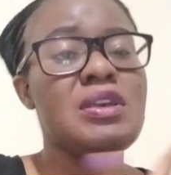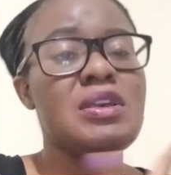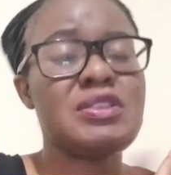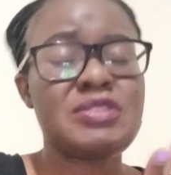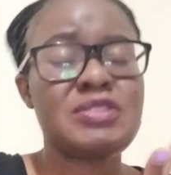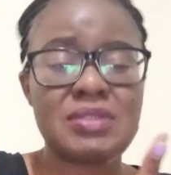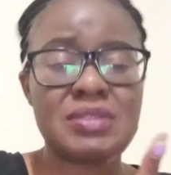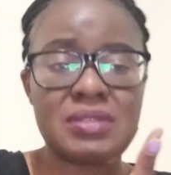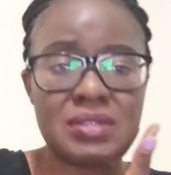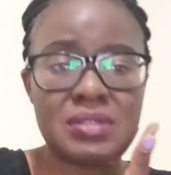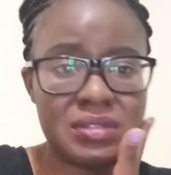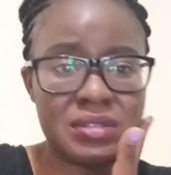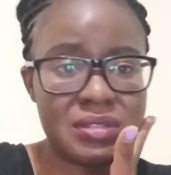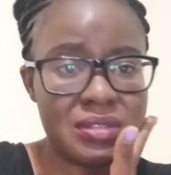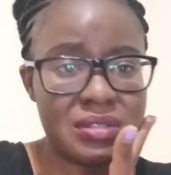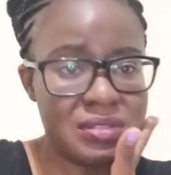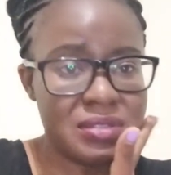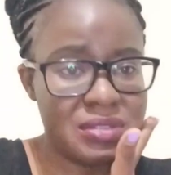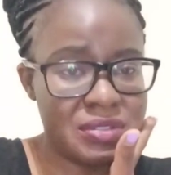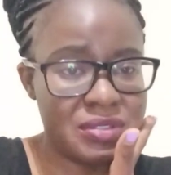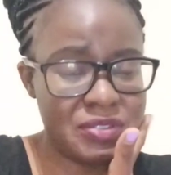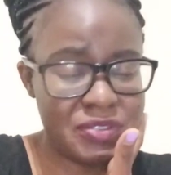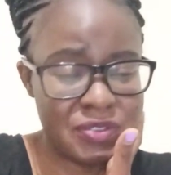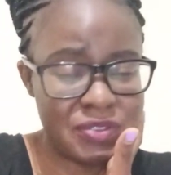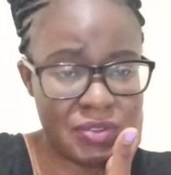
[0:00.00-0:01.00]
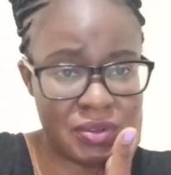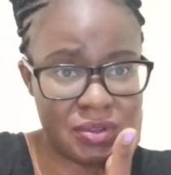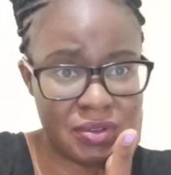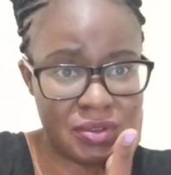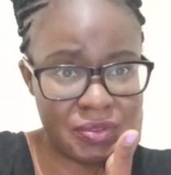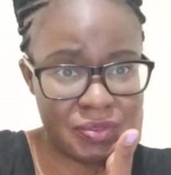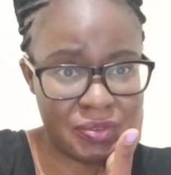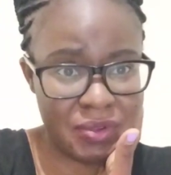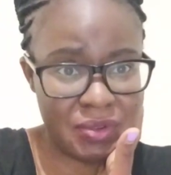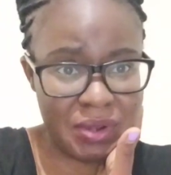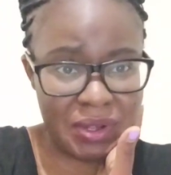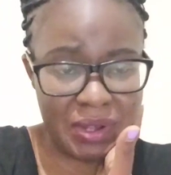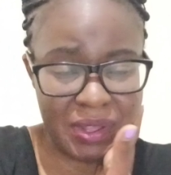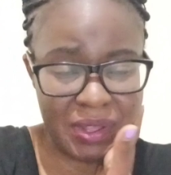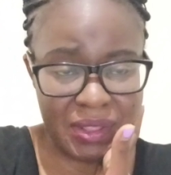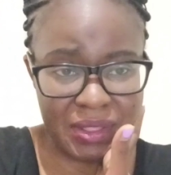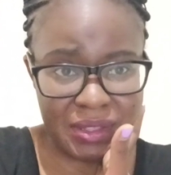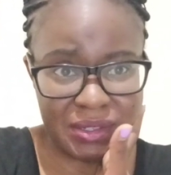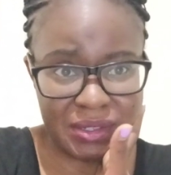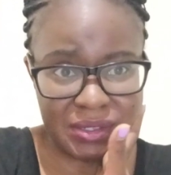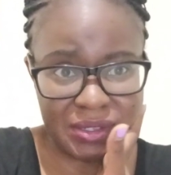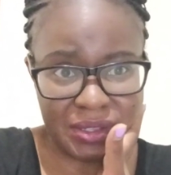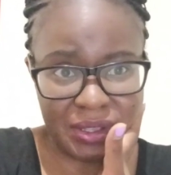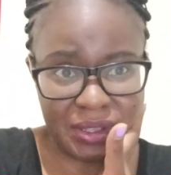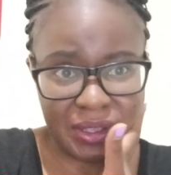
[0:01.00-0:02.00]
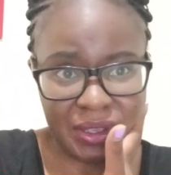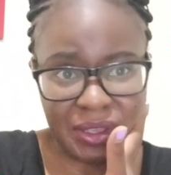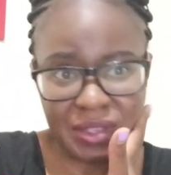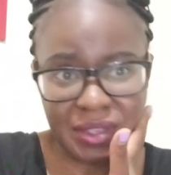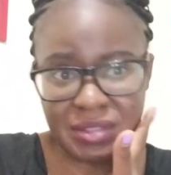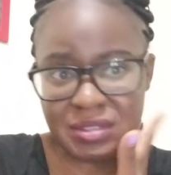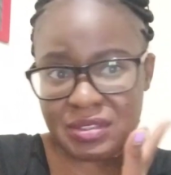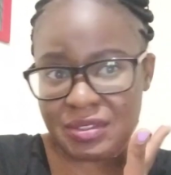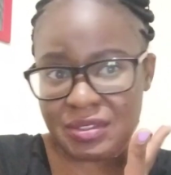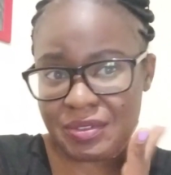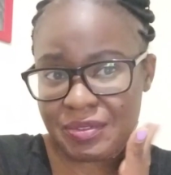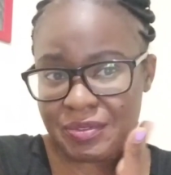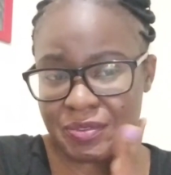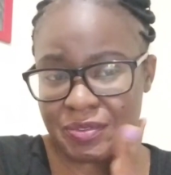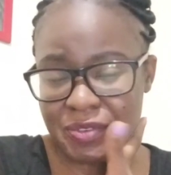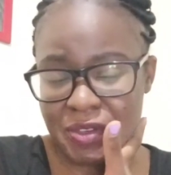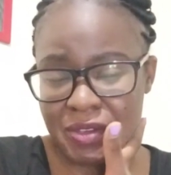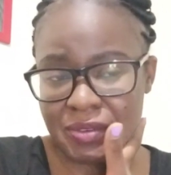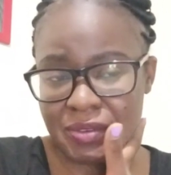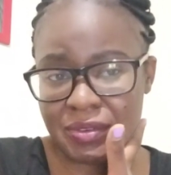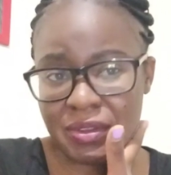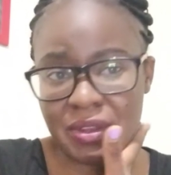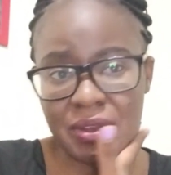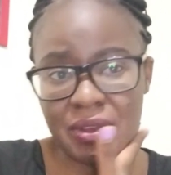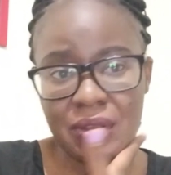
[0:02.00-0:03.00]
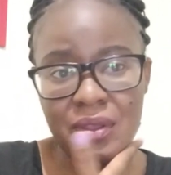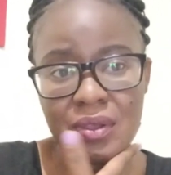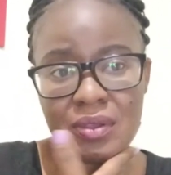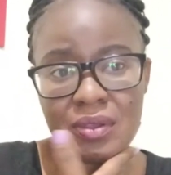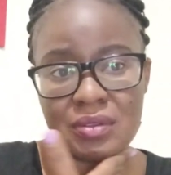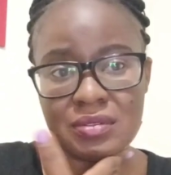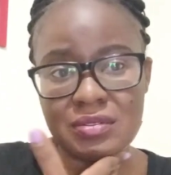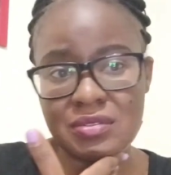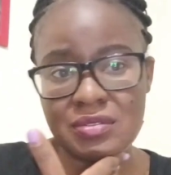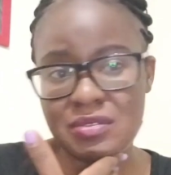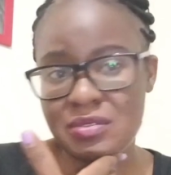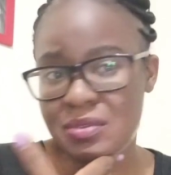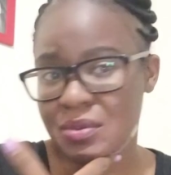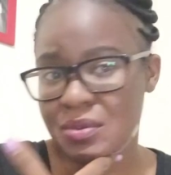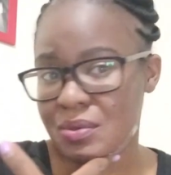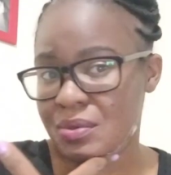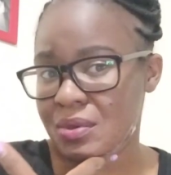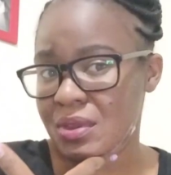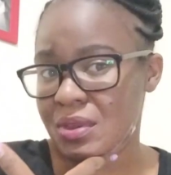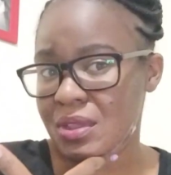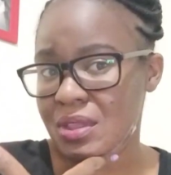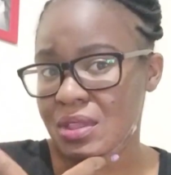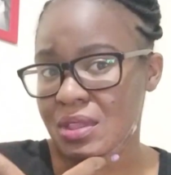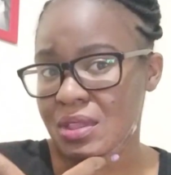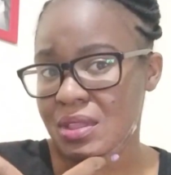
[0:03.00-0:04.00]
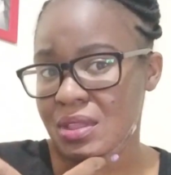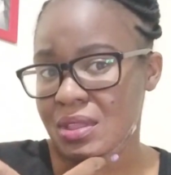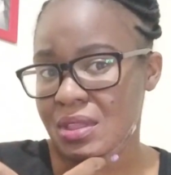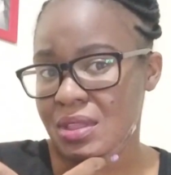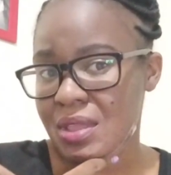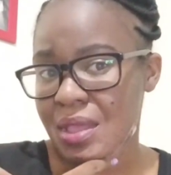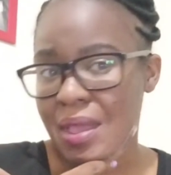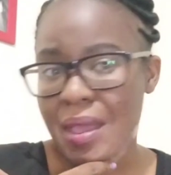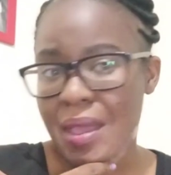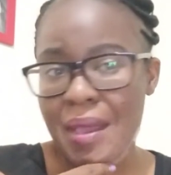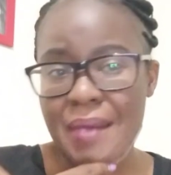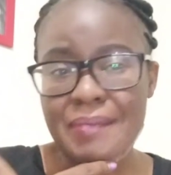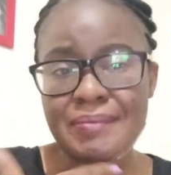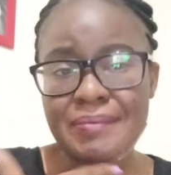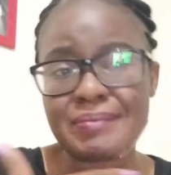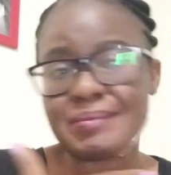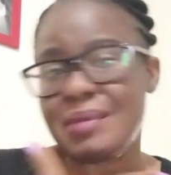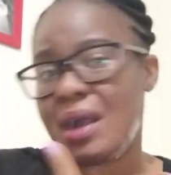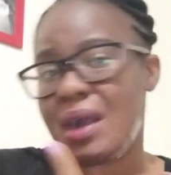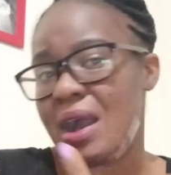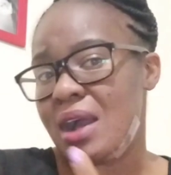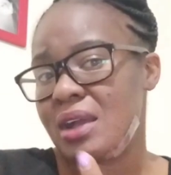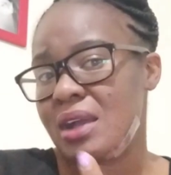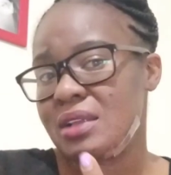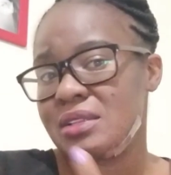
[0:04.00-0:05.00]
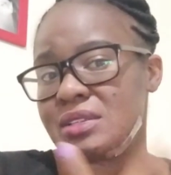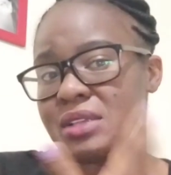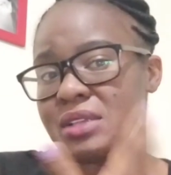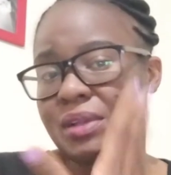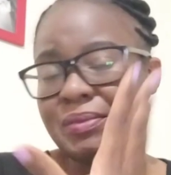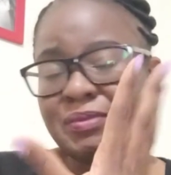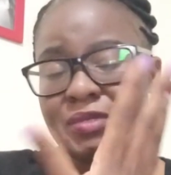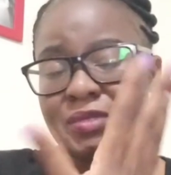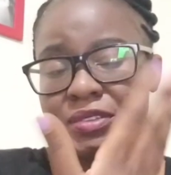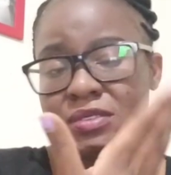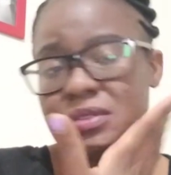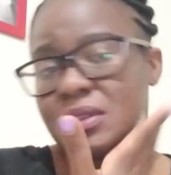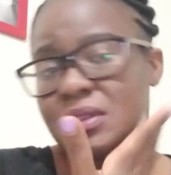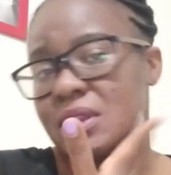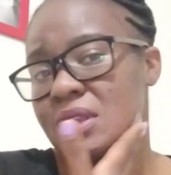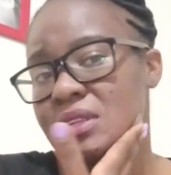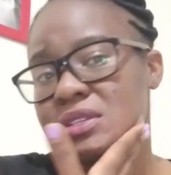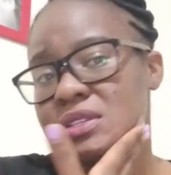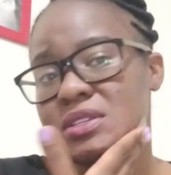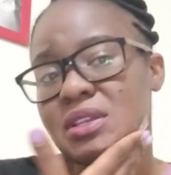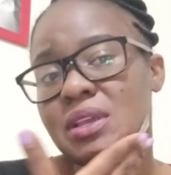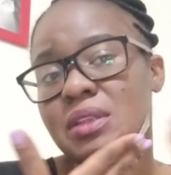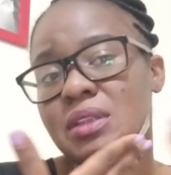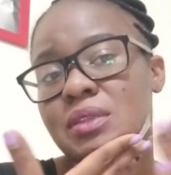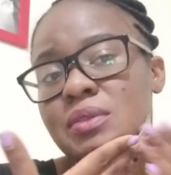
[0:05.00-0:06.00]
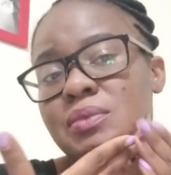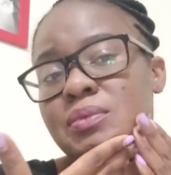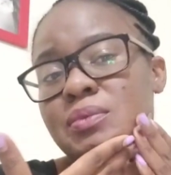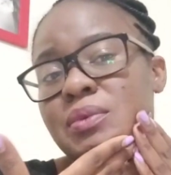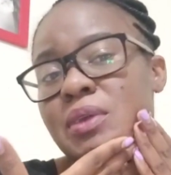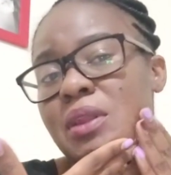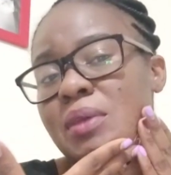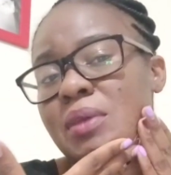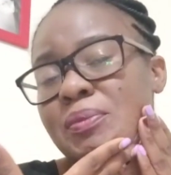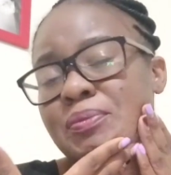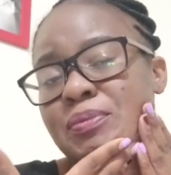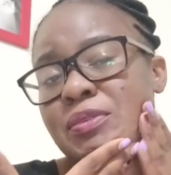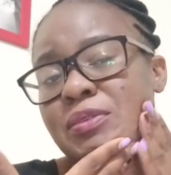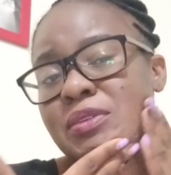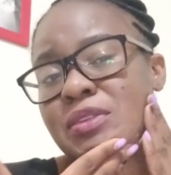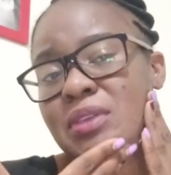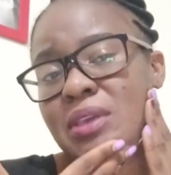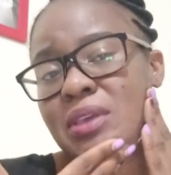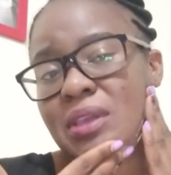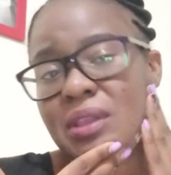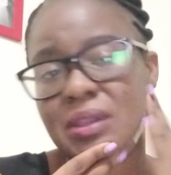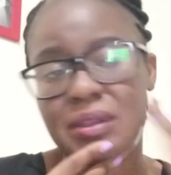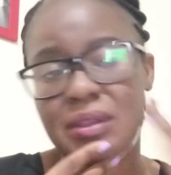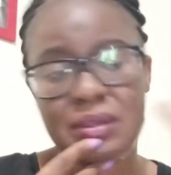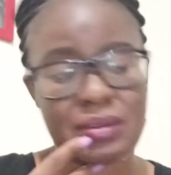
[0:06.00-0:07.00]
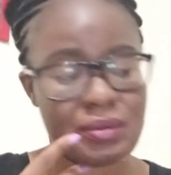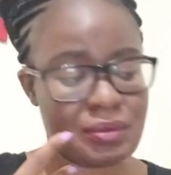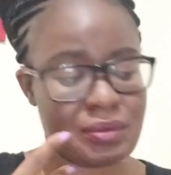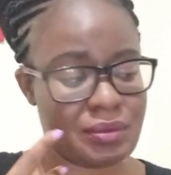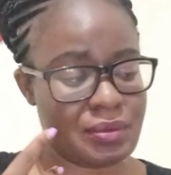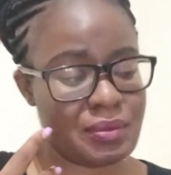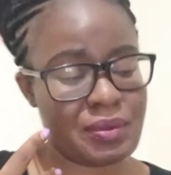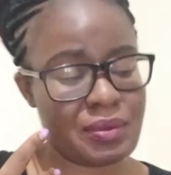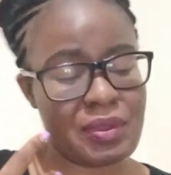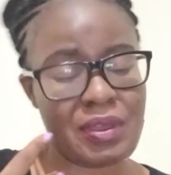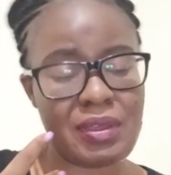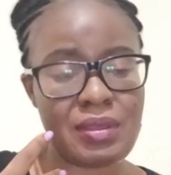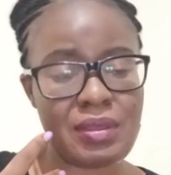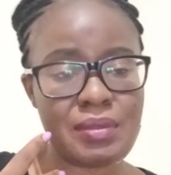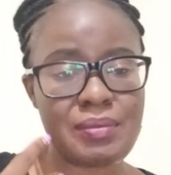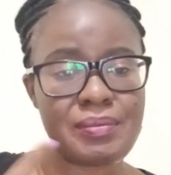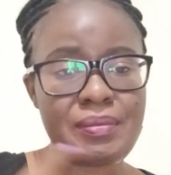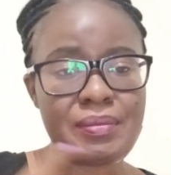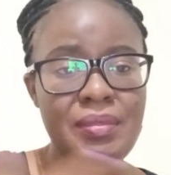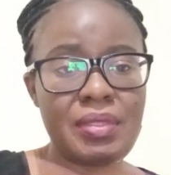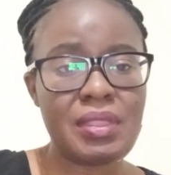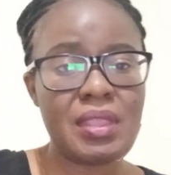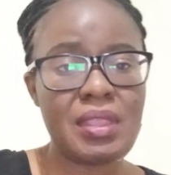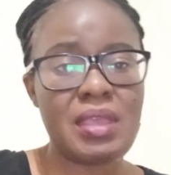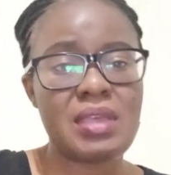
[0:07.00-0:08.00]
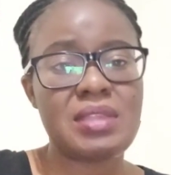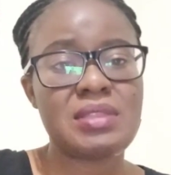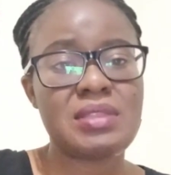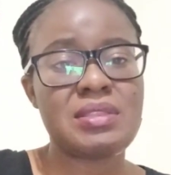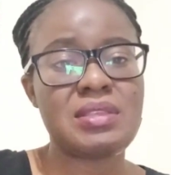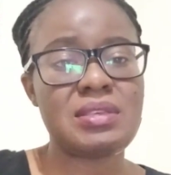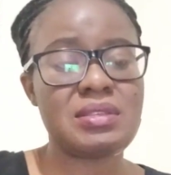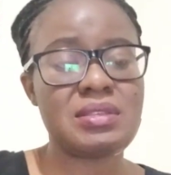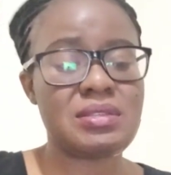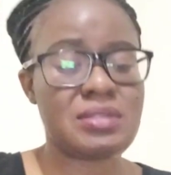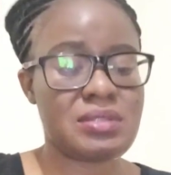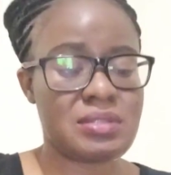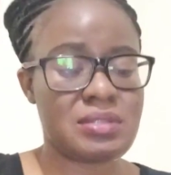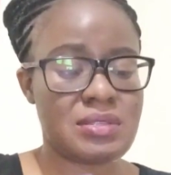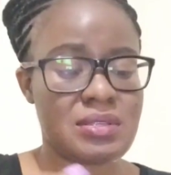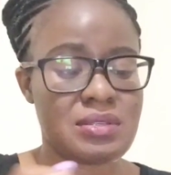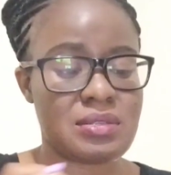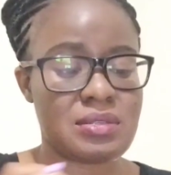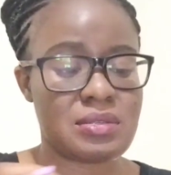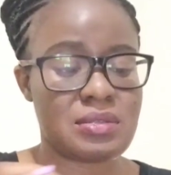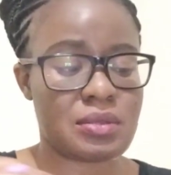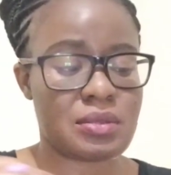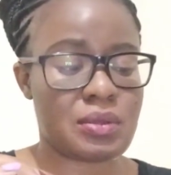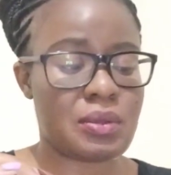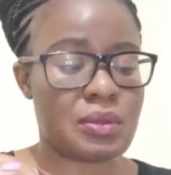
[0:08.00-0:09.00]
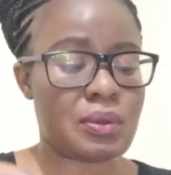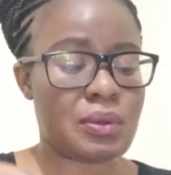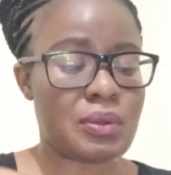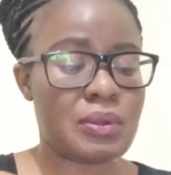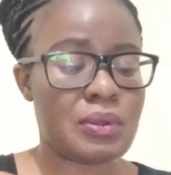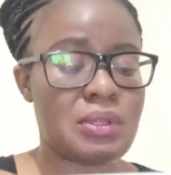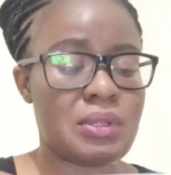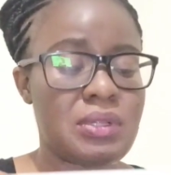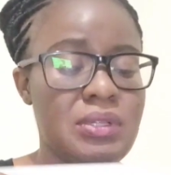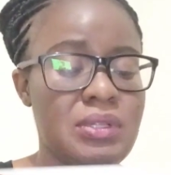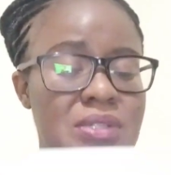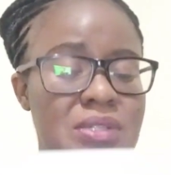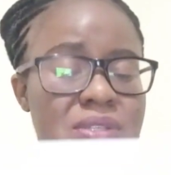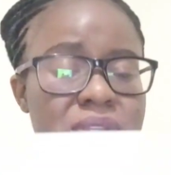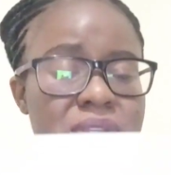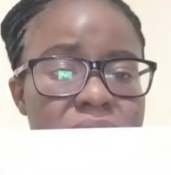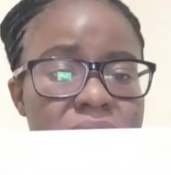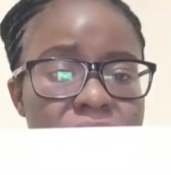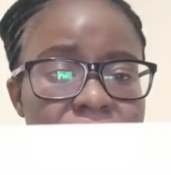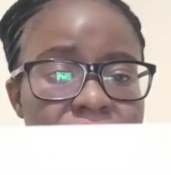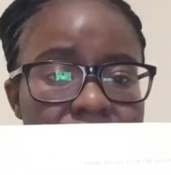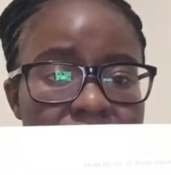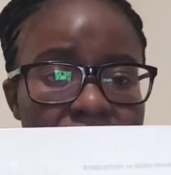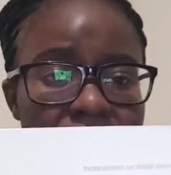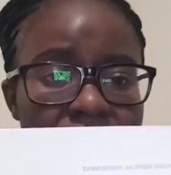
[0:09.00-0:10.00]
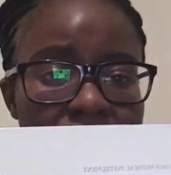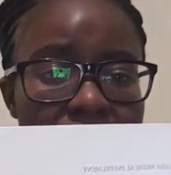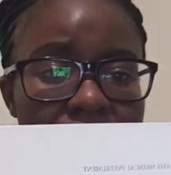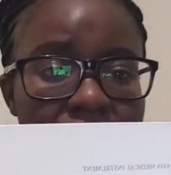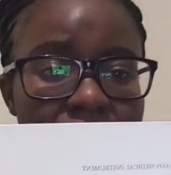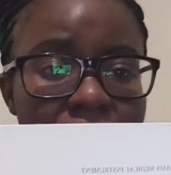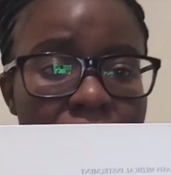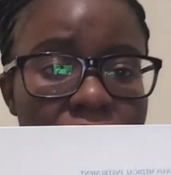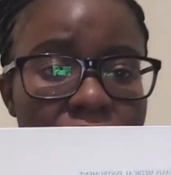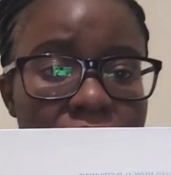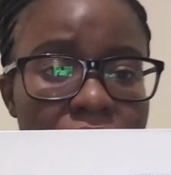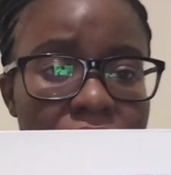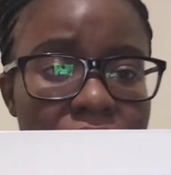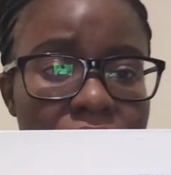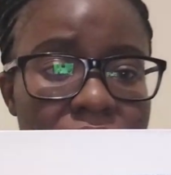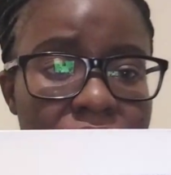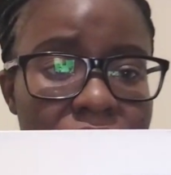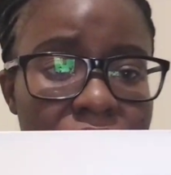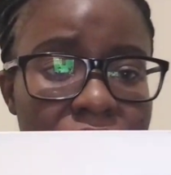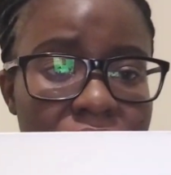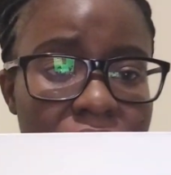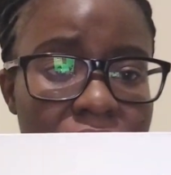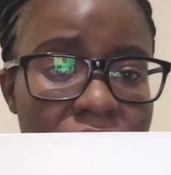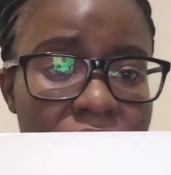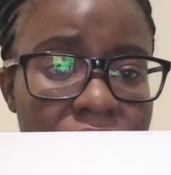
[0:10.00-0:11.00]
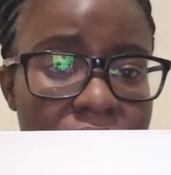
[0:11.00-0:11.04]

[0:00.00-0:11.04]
So this is a story for another day. It's a very long story, but I'm just gonna tell you what I put here. Okay, this is called silicone